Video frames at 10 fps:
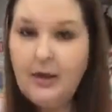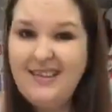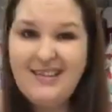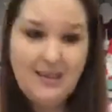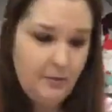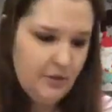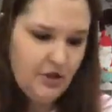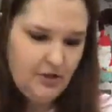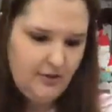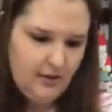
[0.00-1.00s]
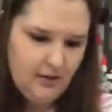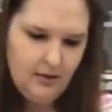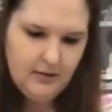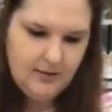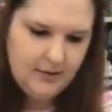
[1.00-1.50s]
and see what she
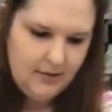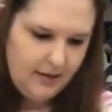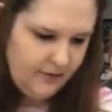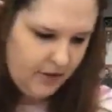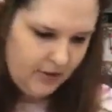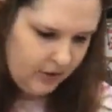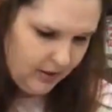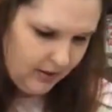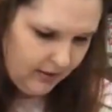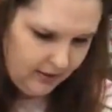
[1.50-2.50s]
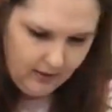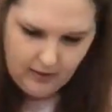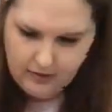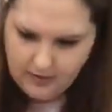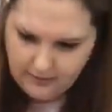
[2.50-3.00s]
thinks, if she's heard anything
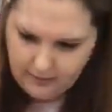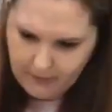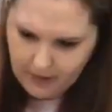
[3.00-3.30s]
else from